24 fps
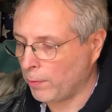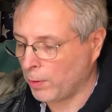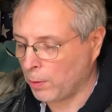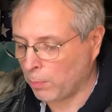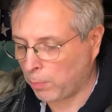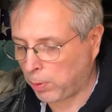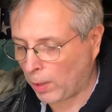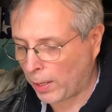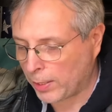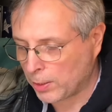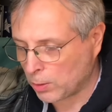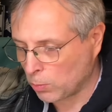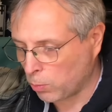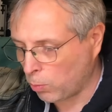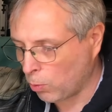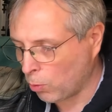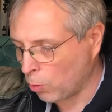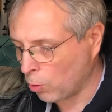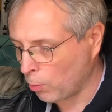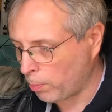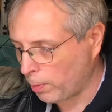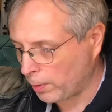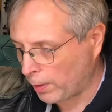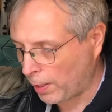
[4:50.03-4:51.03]
The plates
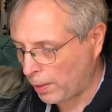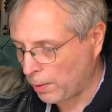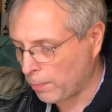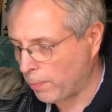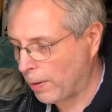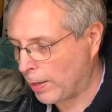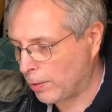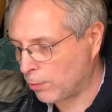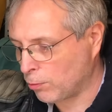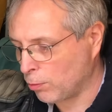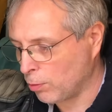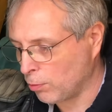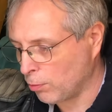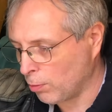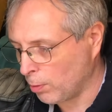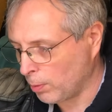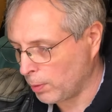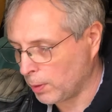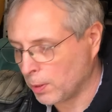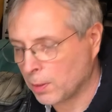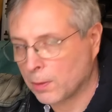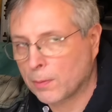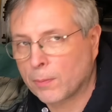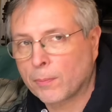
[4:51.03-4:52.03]
warp and then the batteries ruin.